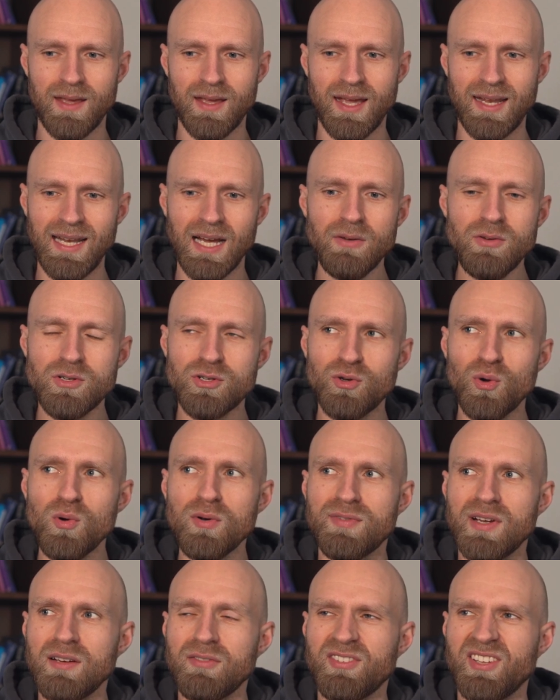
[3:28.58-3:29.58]
and now you sort
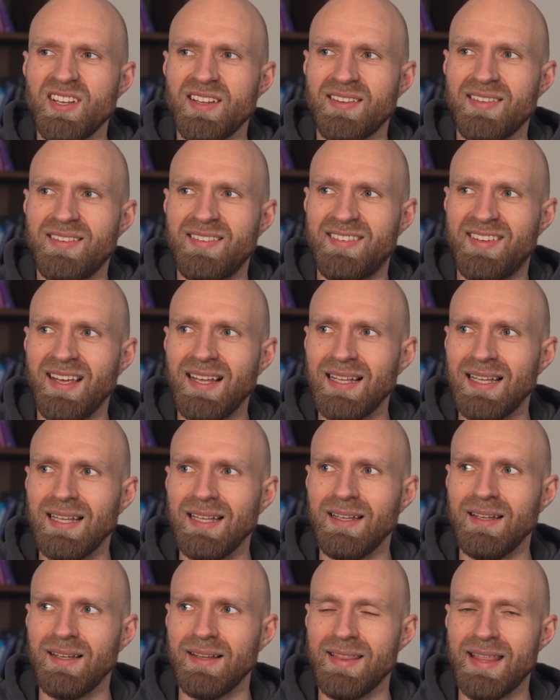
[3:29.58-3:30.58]
of have to
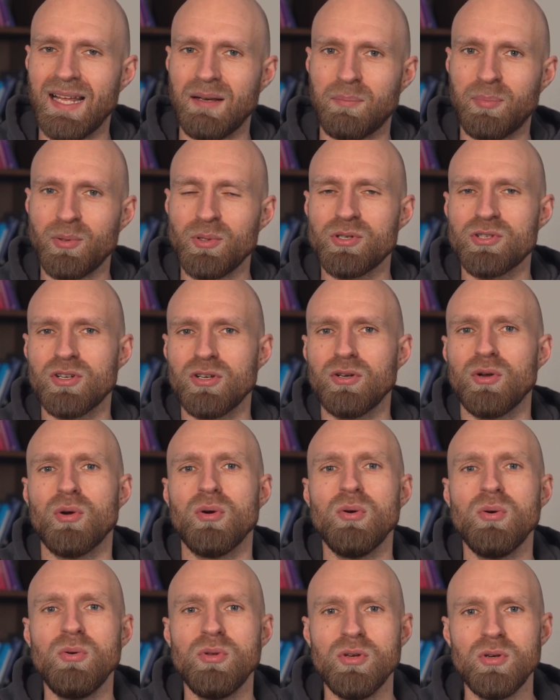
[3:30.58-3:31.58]
tell that person
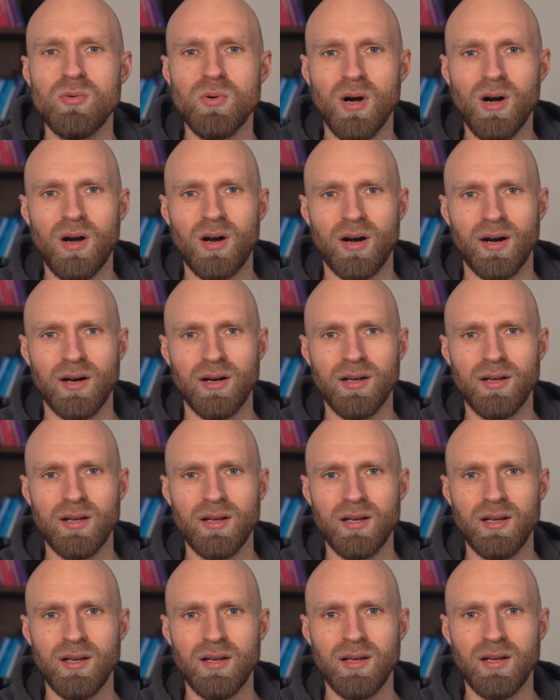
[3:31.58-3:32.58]
who you are.
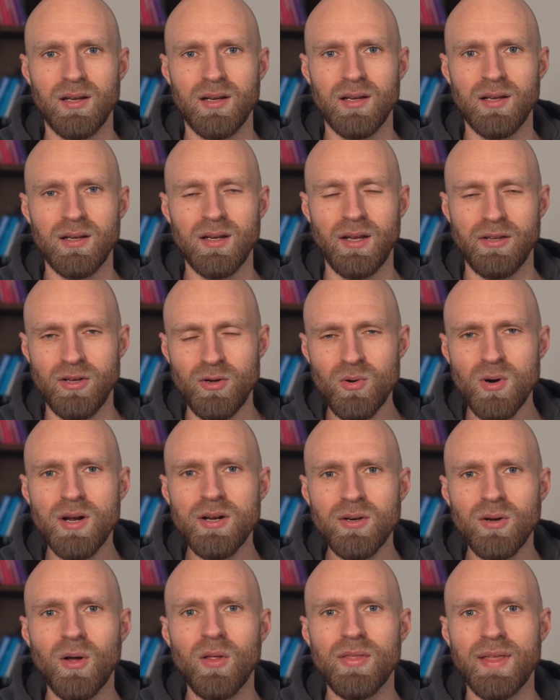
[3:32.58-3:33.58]
And you
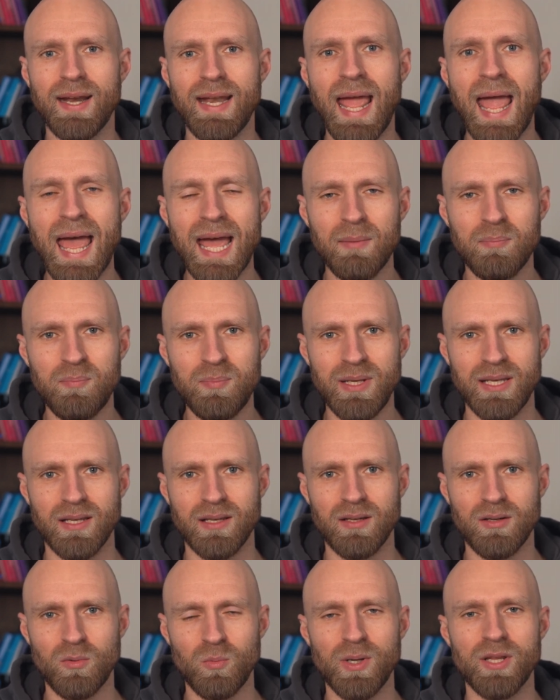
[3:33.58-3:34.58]
are not that
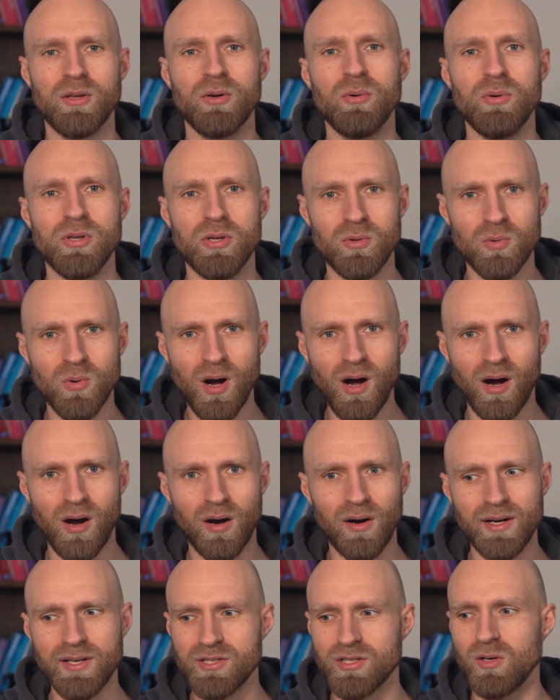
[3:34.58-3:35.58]
happy with who you
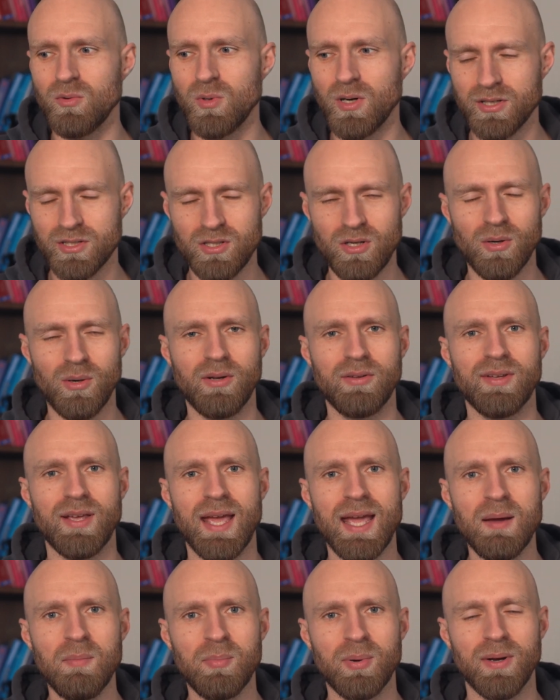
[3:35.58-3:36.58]
are, and so what's going to
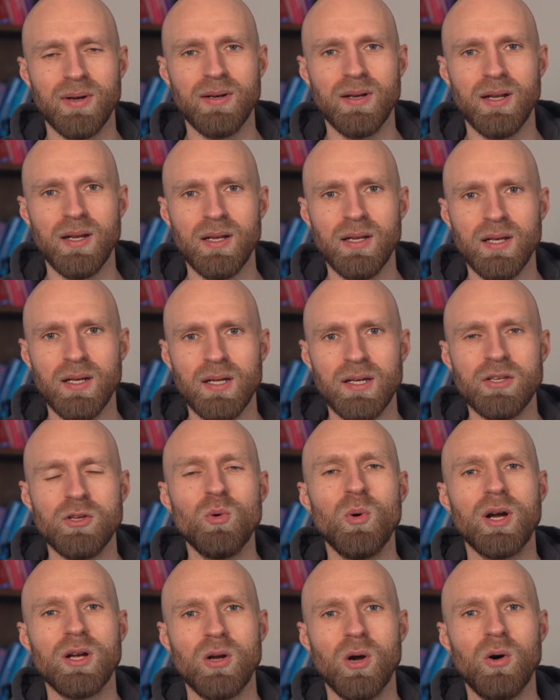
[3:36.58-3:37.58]
happen?
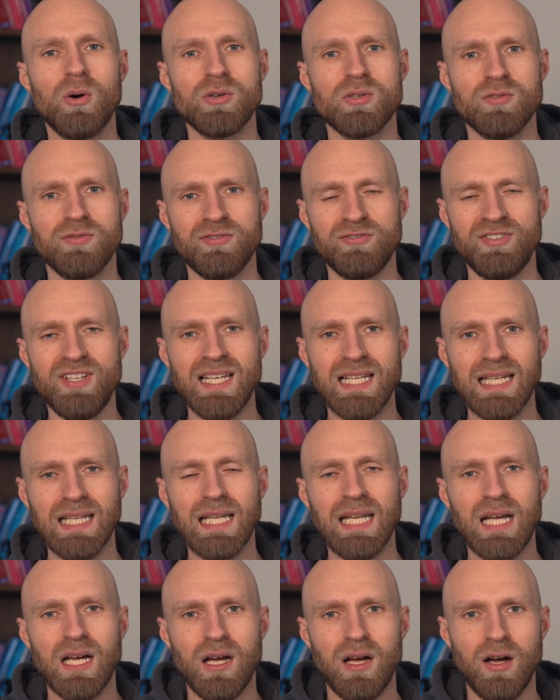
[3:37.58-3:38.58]
You are going to
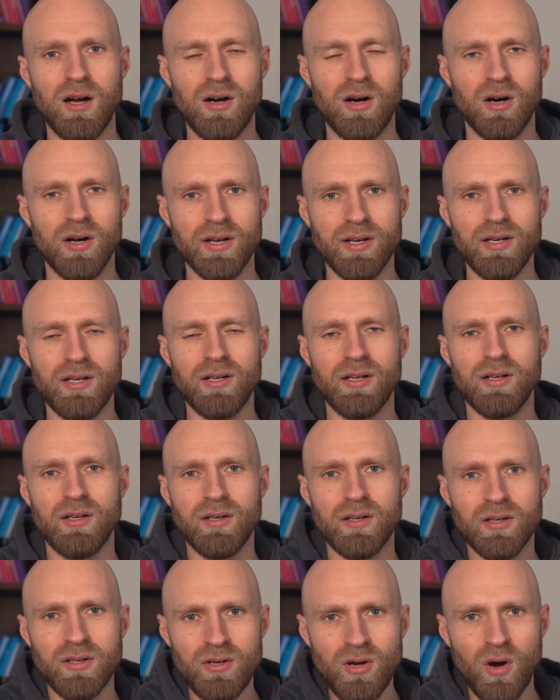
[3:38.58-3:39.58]
feel
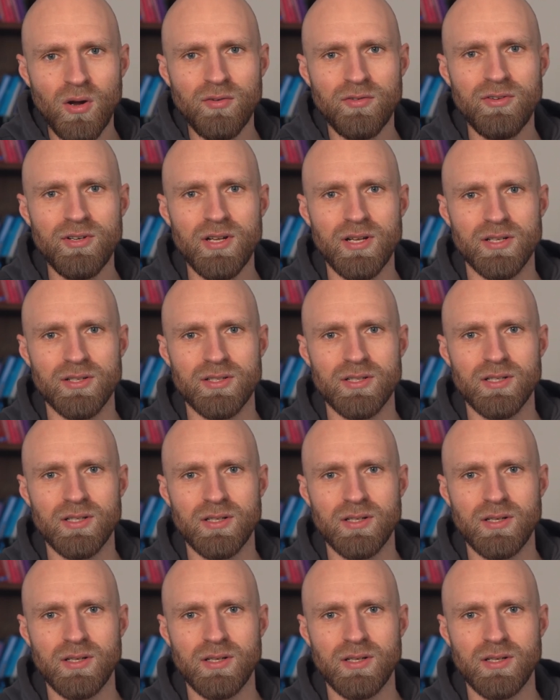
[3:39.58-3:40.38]
unconfident.